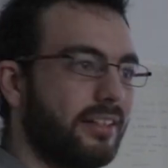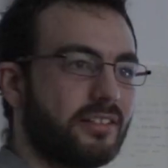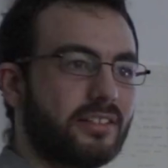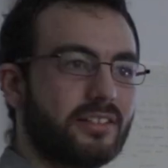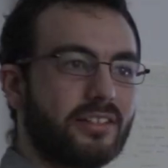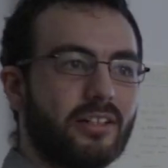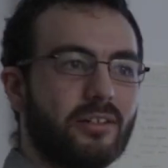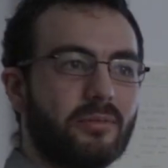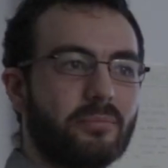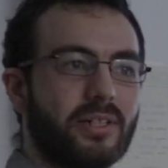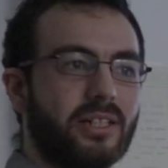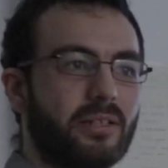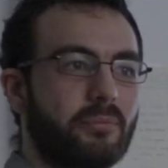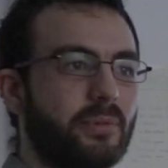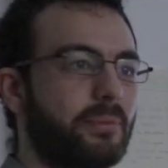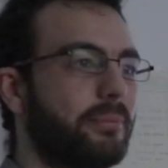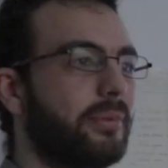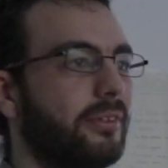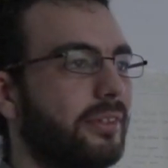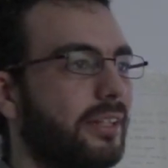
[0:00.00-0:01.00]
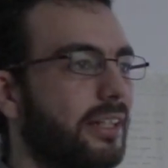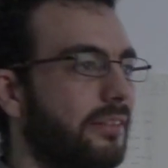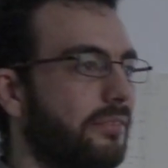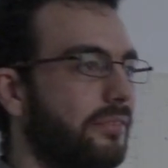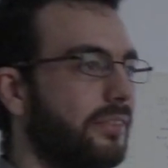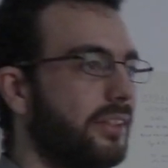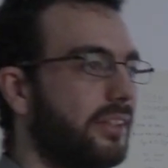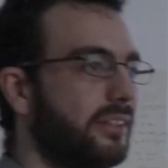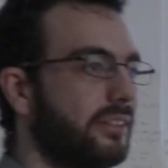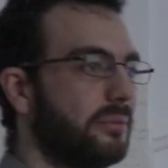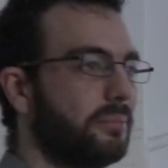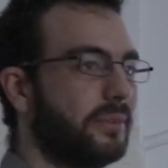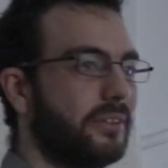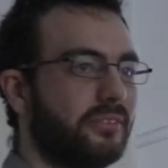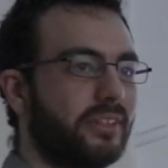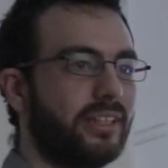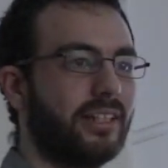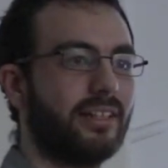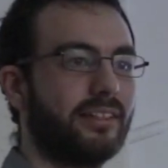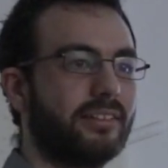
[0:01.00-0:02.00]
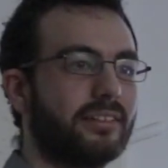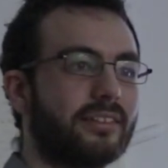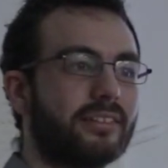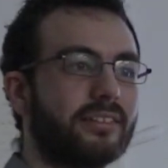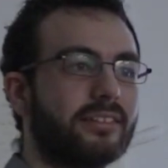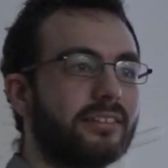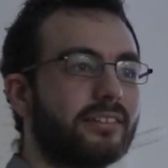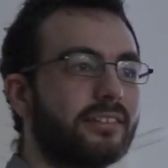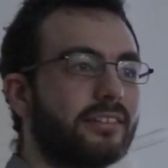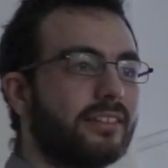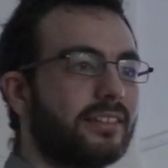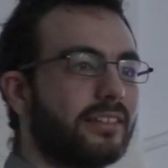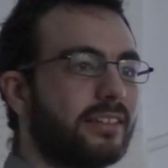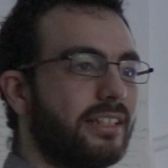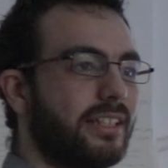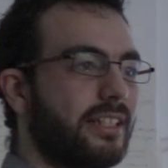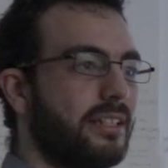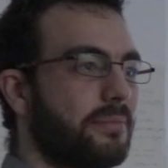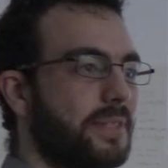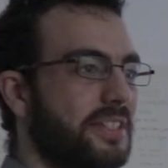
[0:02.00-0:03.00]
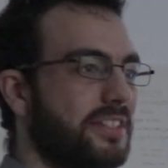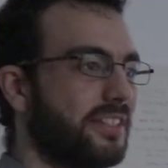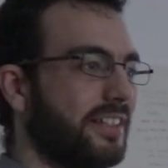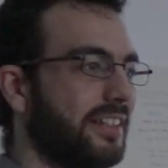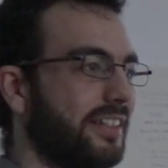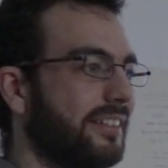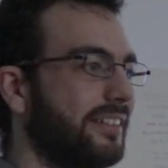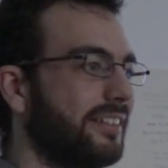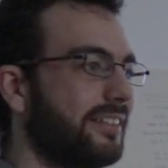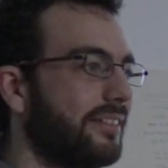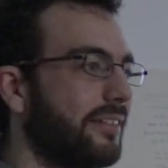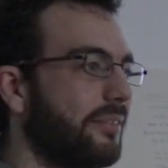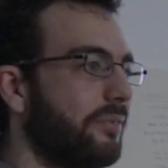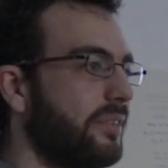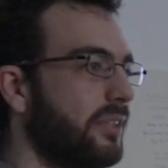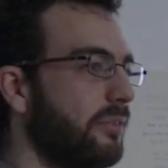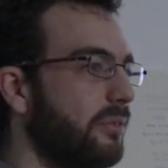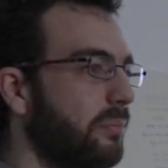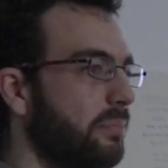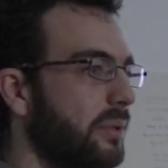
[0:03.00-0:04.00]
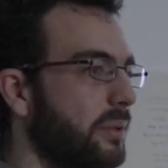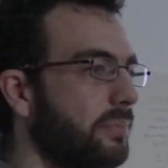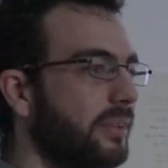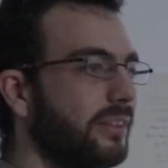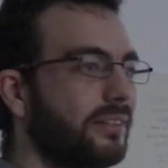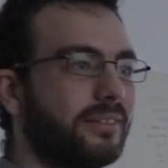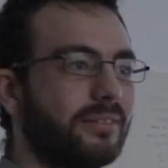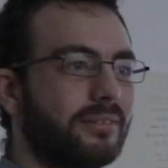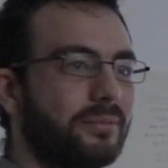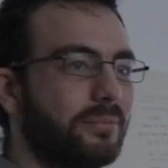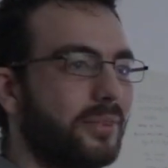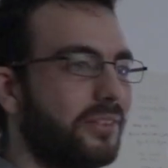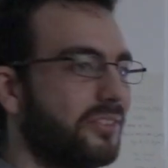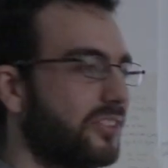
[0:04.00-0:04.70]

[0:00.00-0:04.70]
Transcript: challenge. How many people have heard about that? ImageNet. Fewer people,